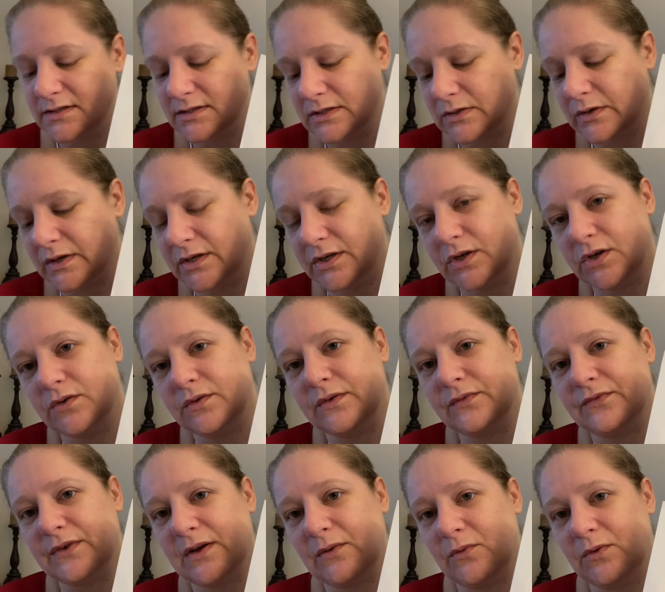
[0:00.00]
So I know
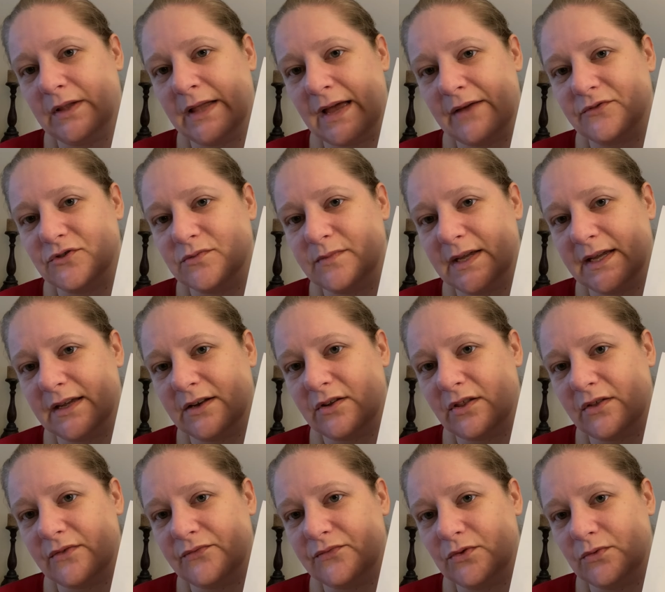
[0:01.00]
if I will have to make
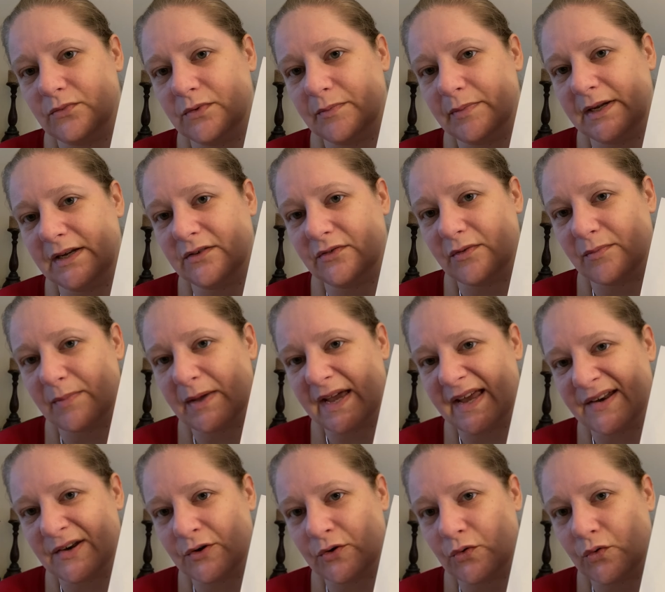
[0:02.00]
another full repeat of the
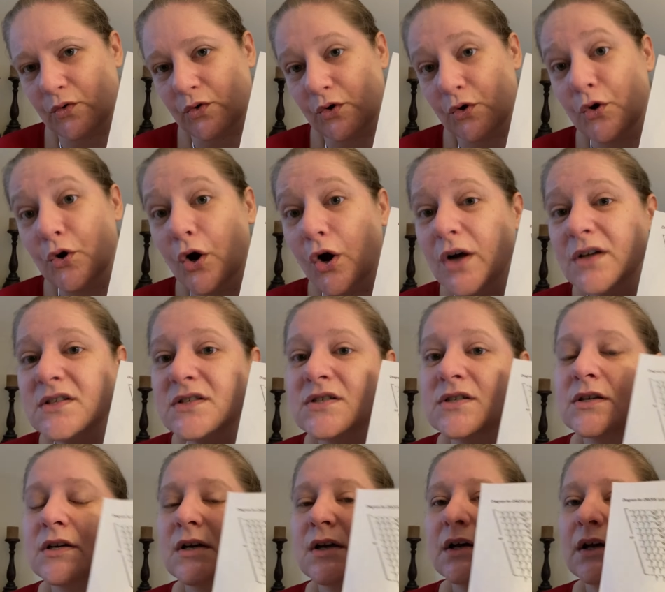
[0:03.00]
pattern or not.